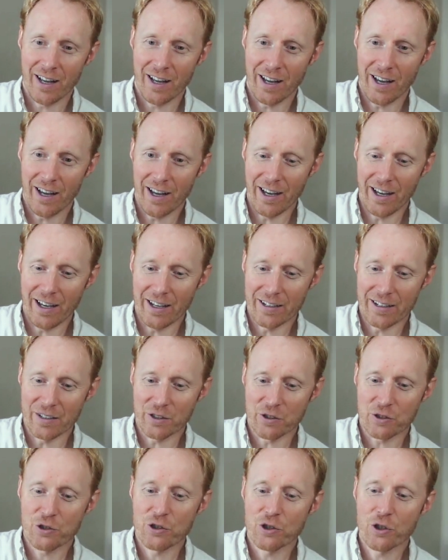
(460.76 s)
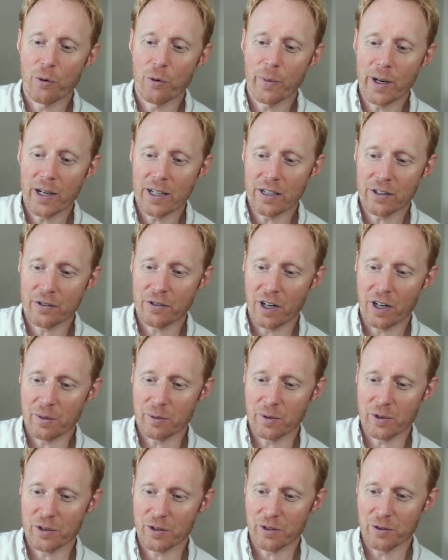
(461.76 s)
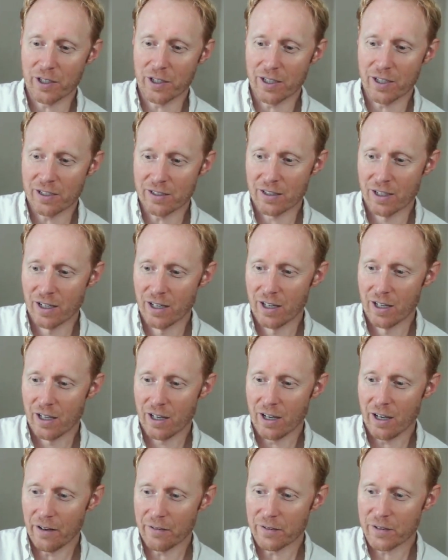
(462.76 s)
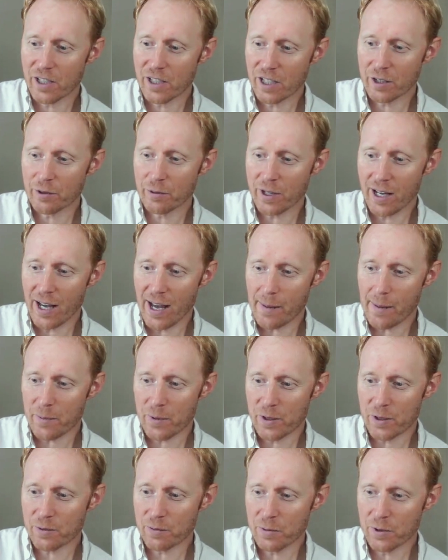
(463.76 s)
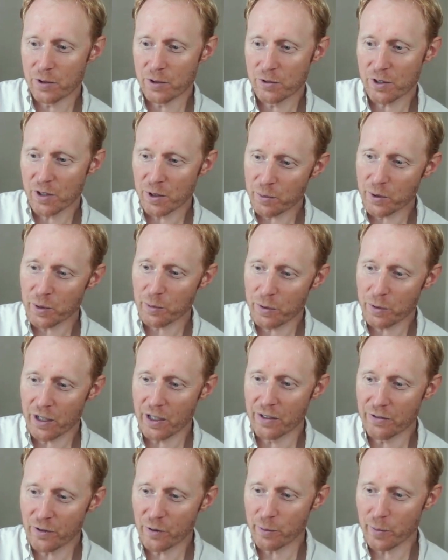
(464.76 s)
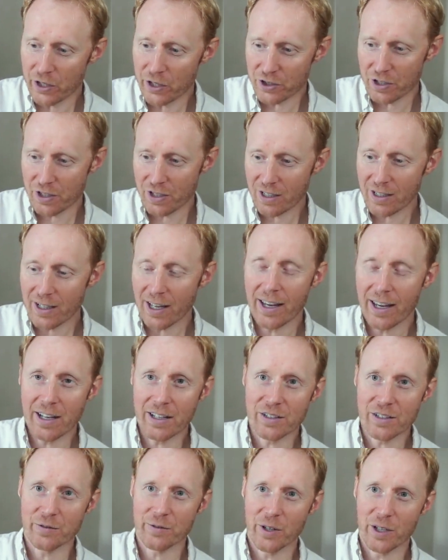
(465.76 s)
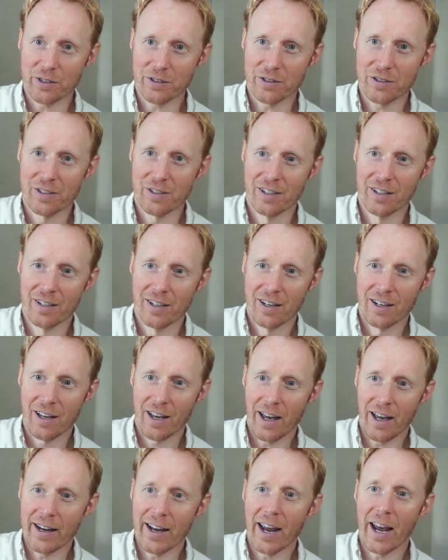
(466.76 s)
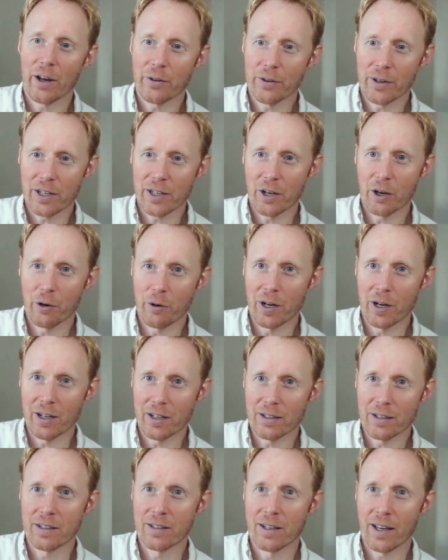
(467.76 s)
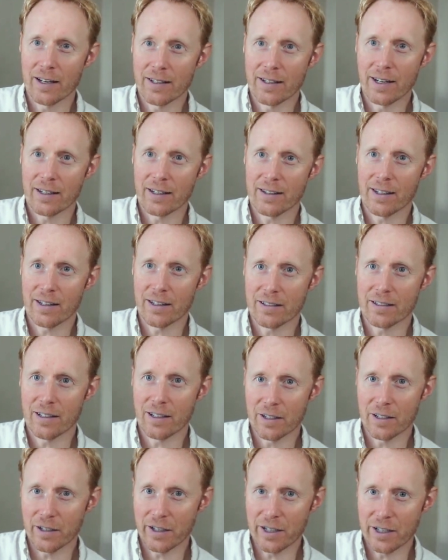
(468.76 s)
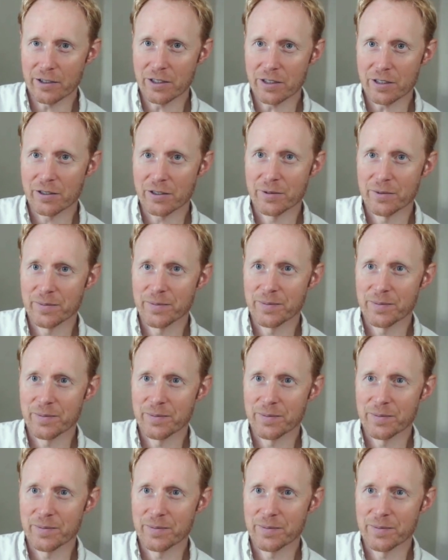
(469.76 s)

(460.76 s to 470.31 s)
And there's so many incredible stories of seeing what happens when you simply put information in the hands of others and how they go on and take that into other areas.